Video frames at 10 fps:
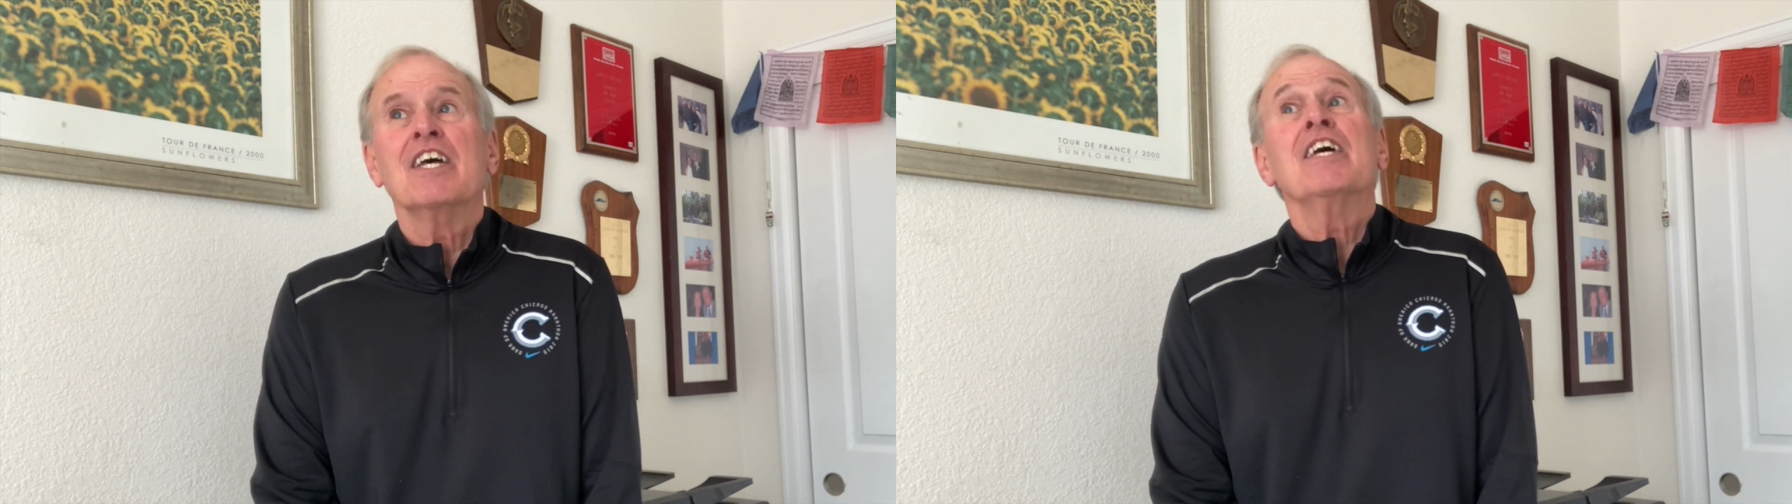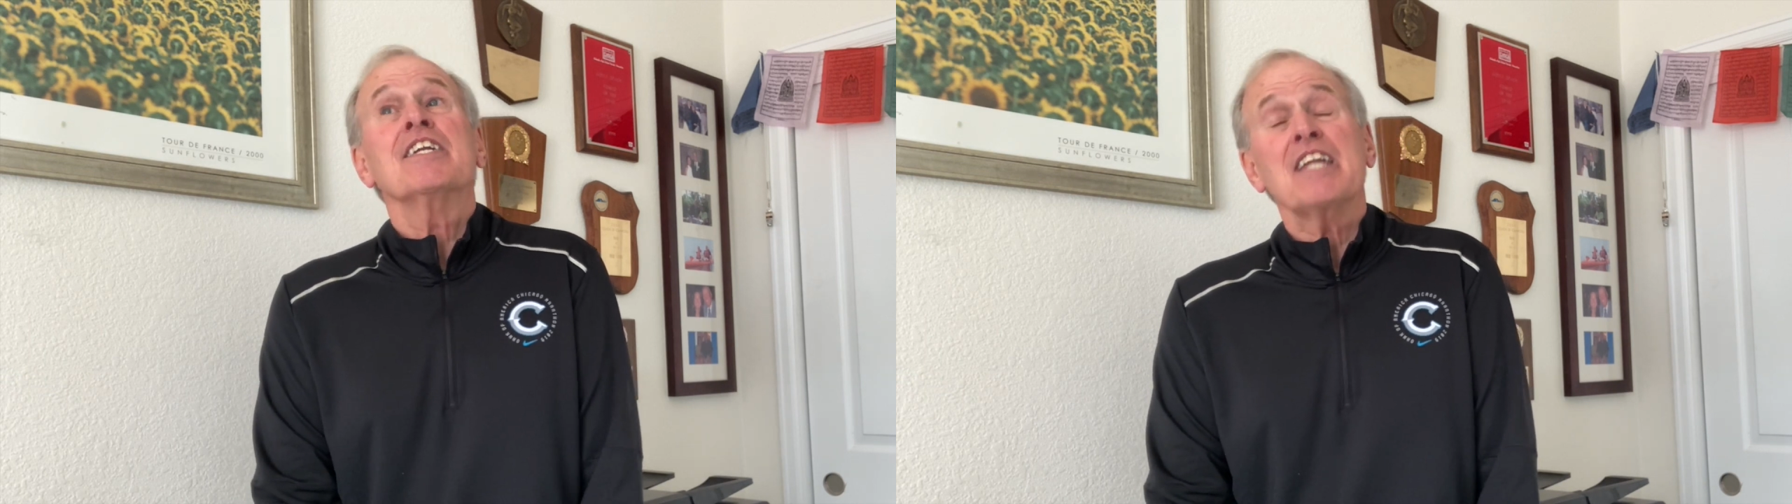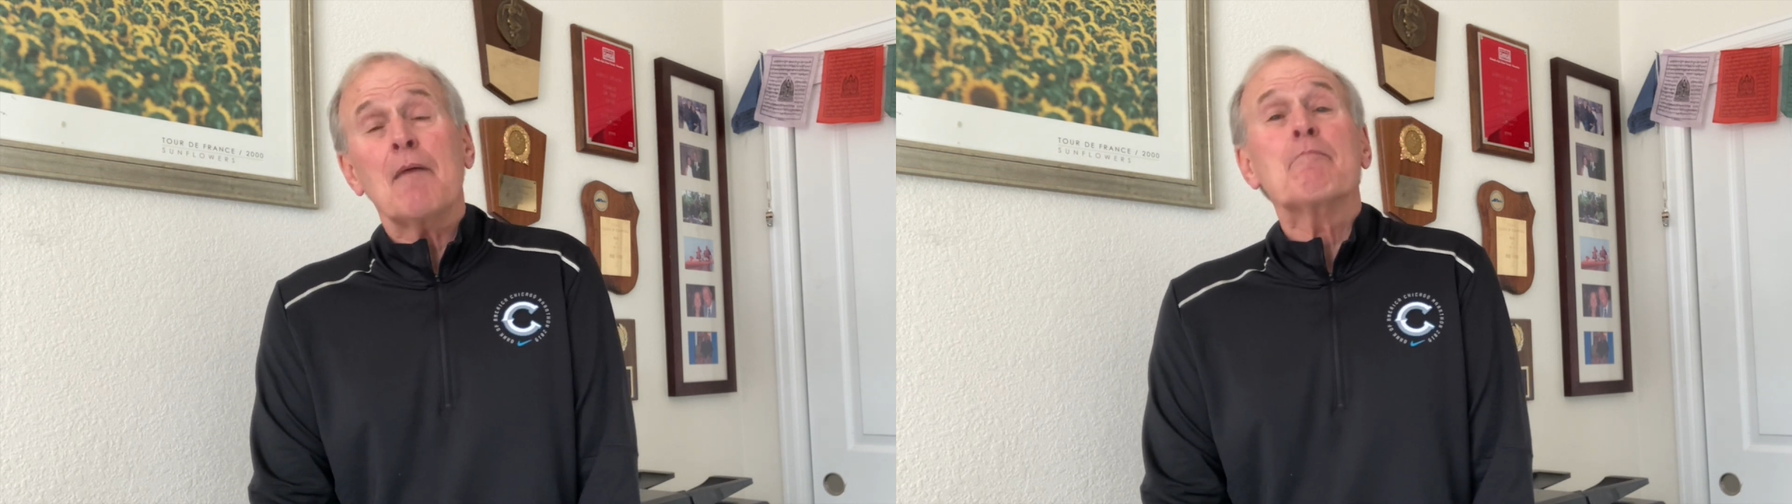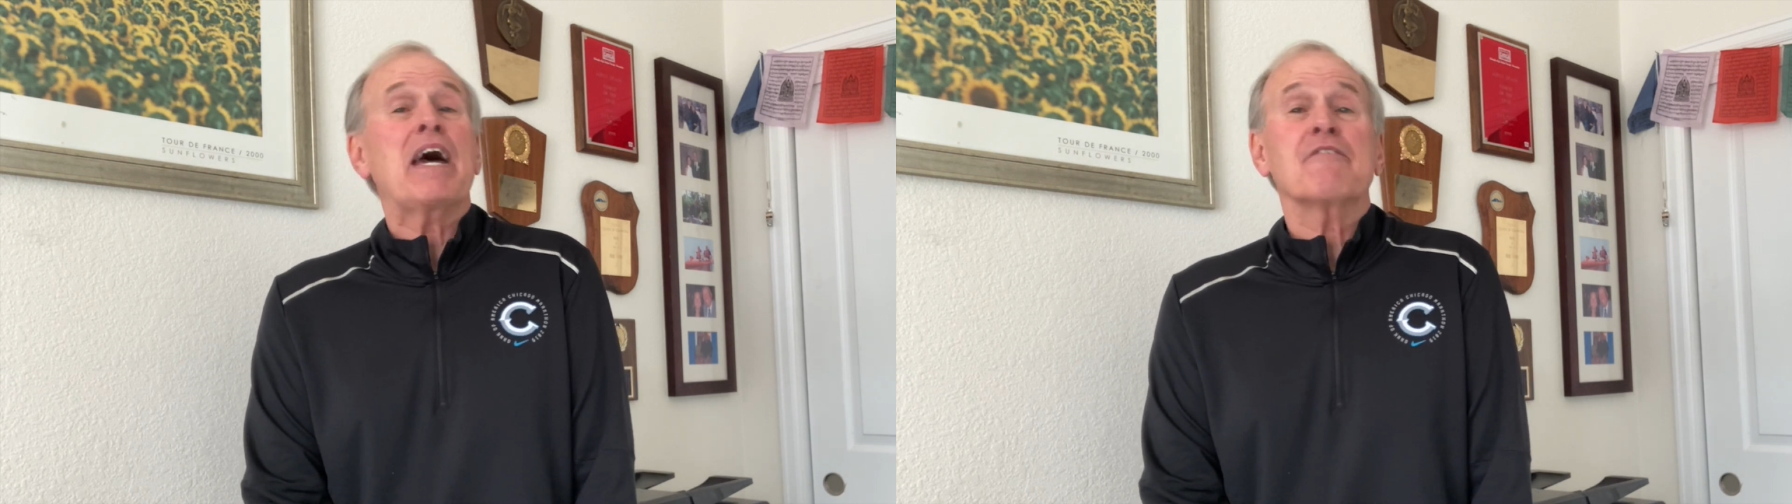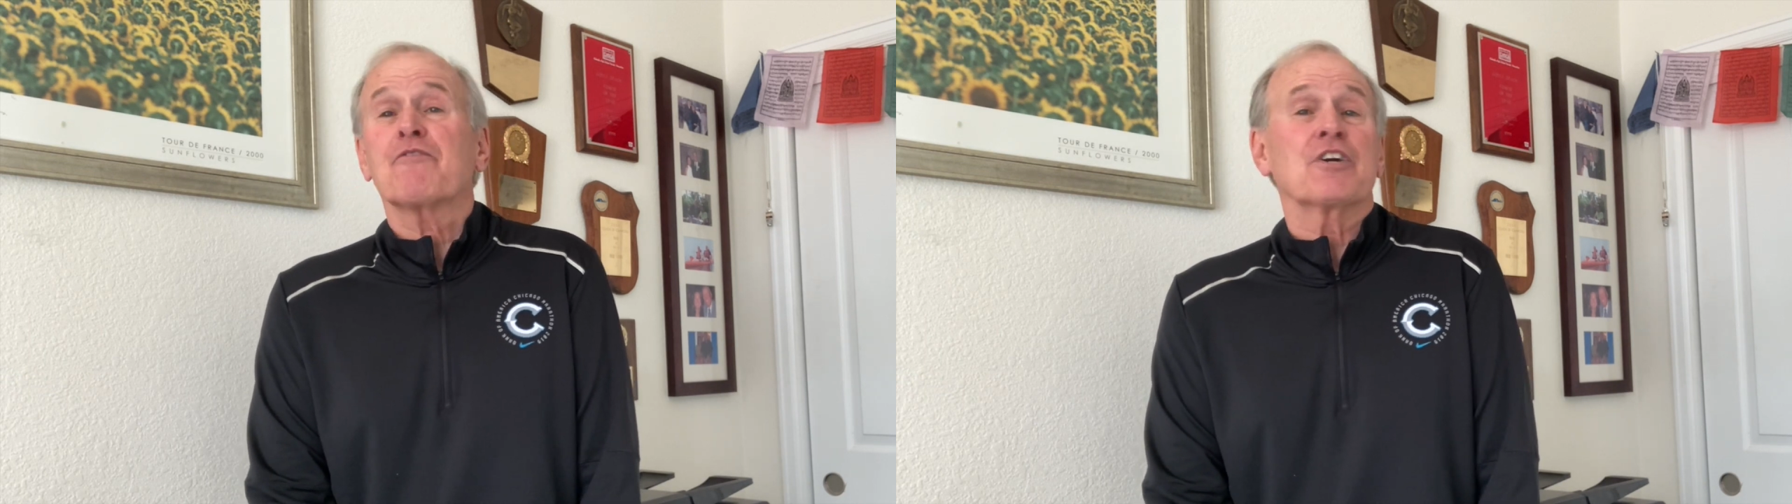Not
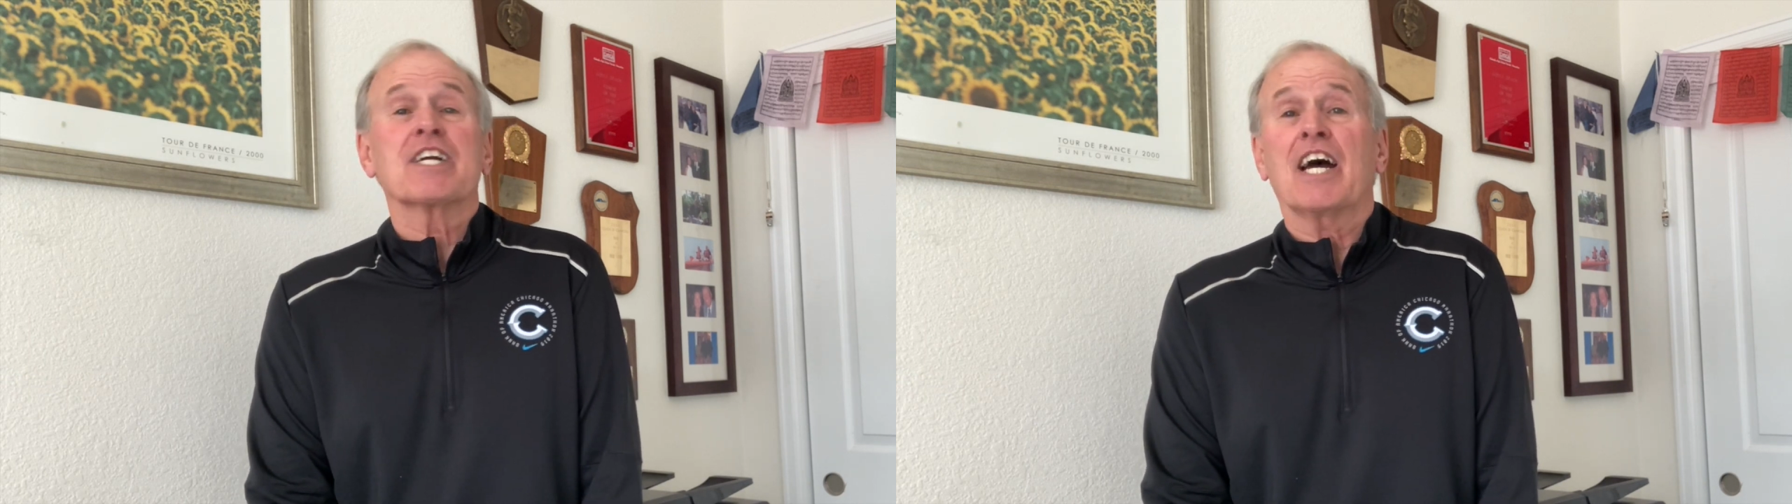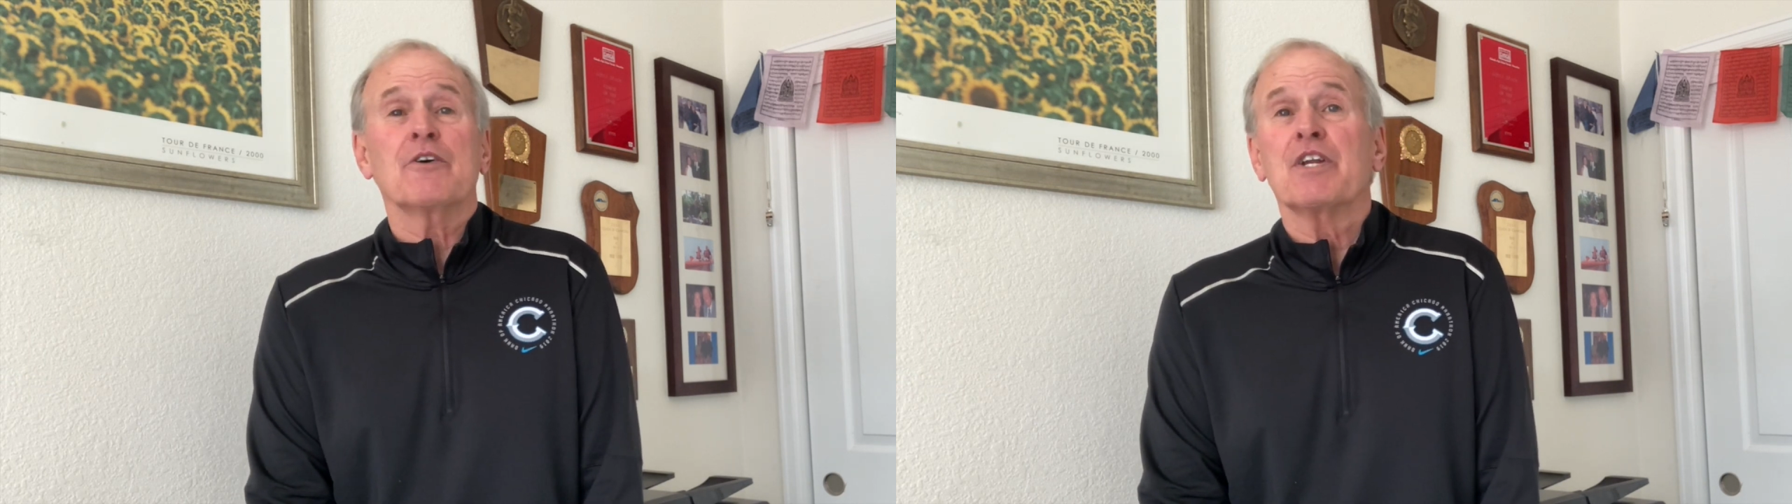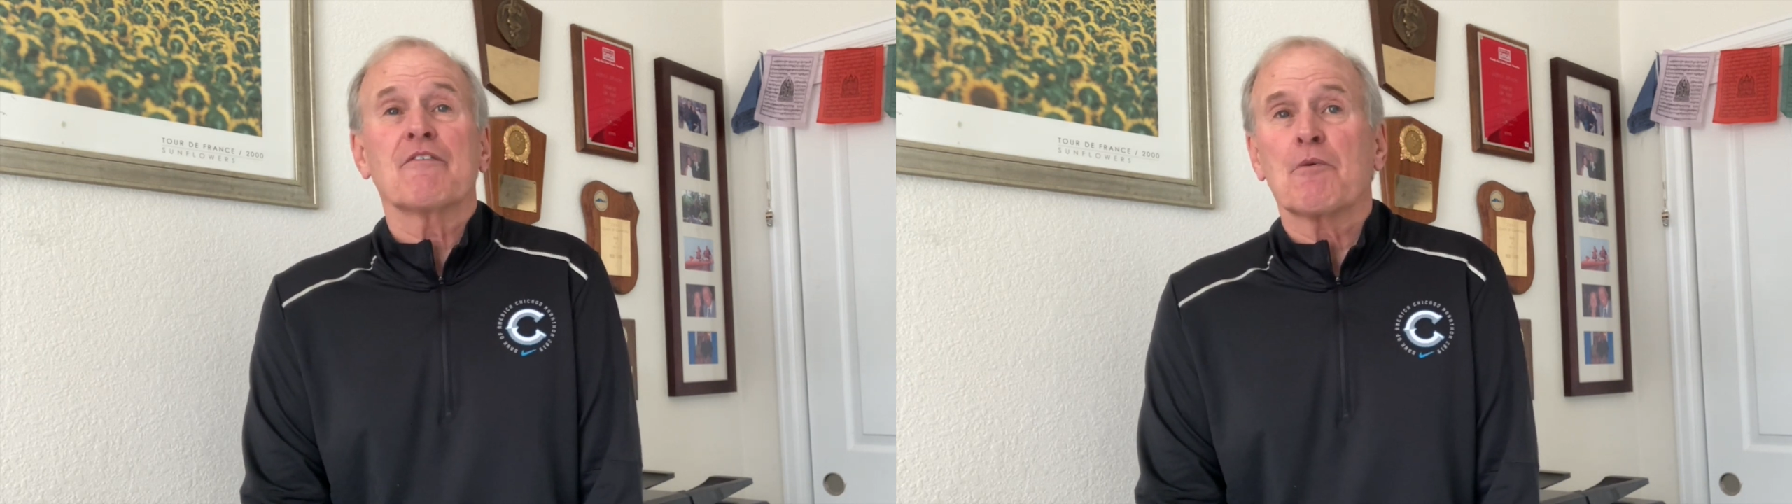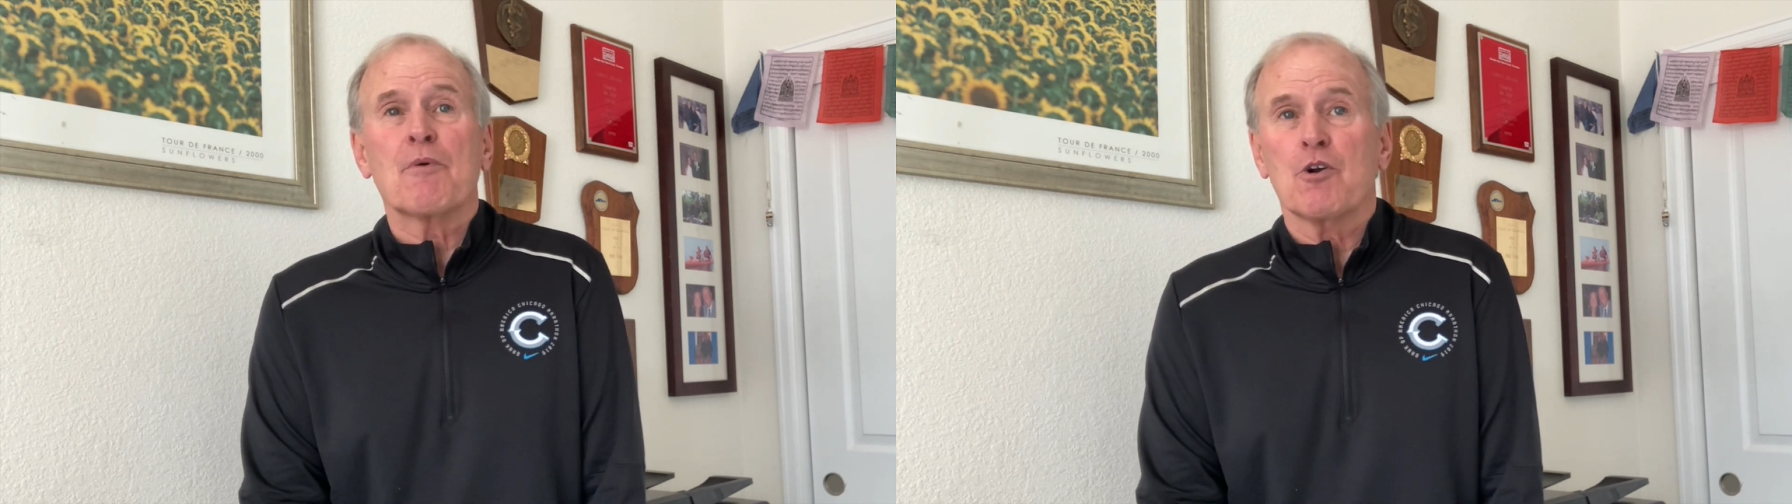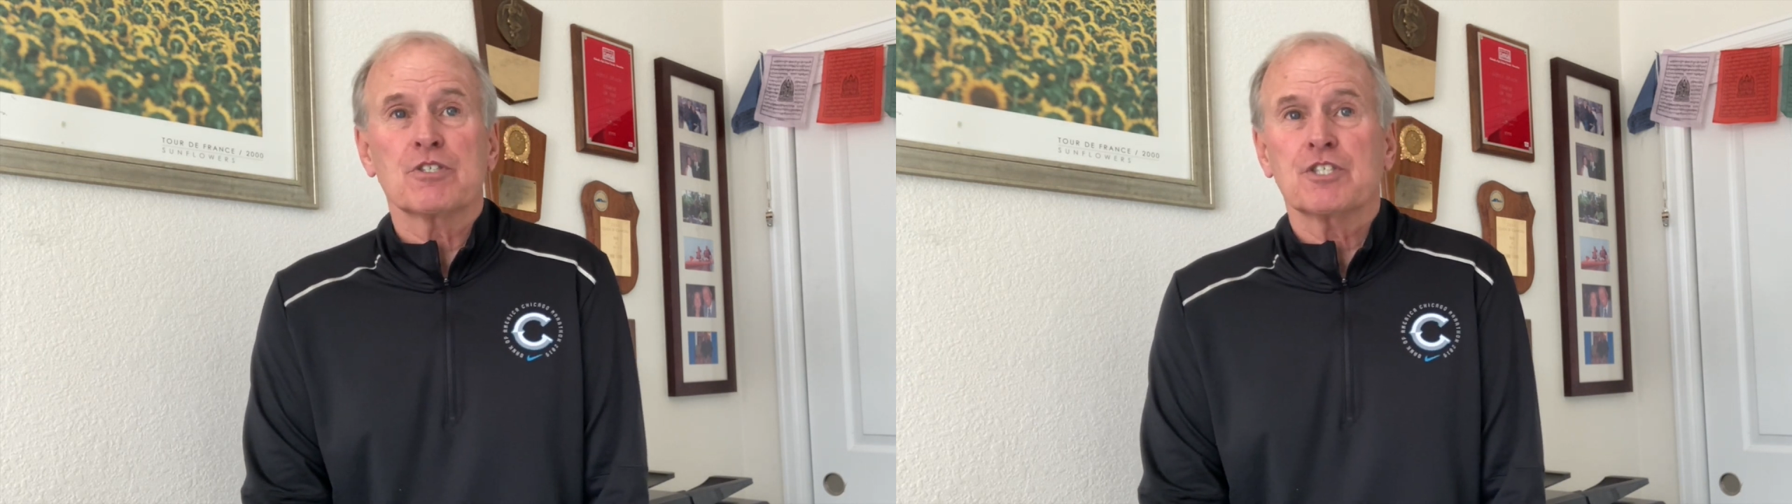bad for a guy who never
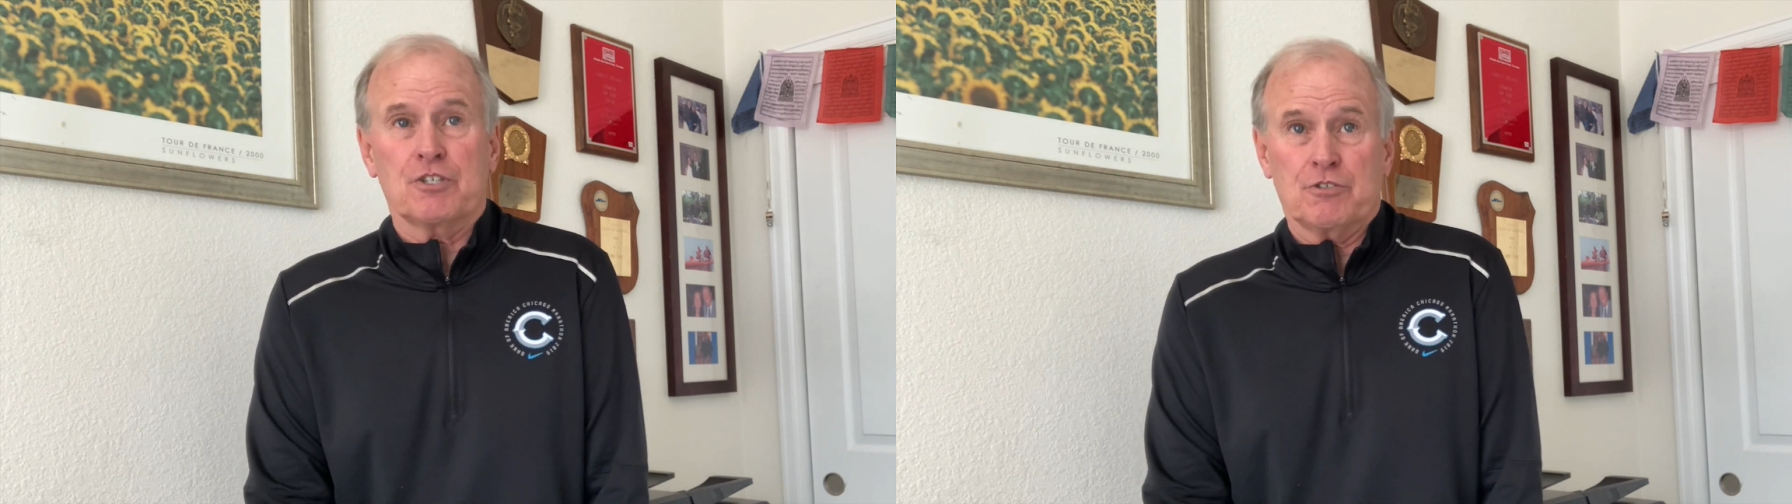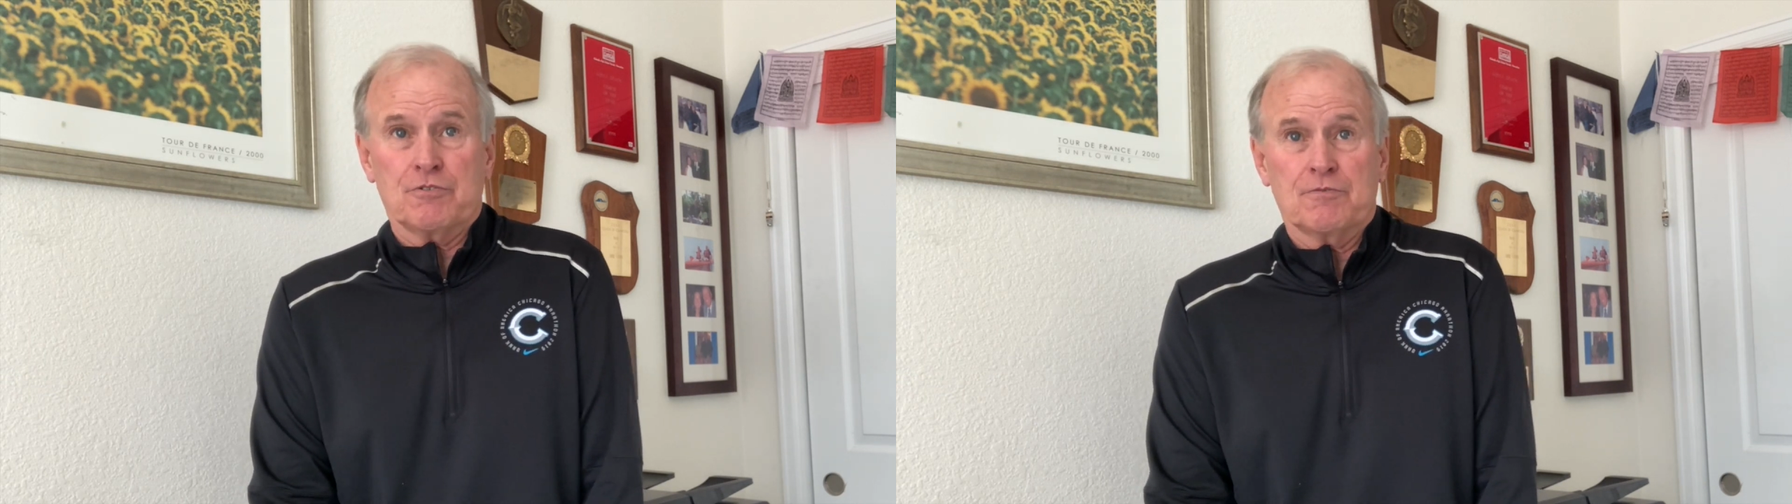broke 2.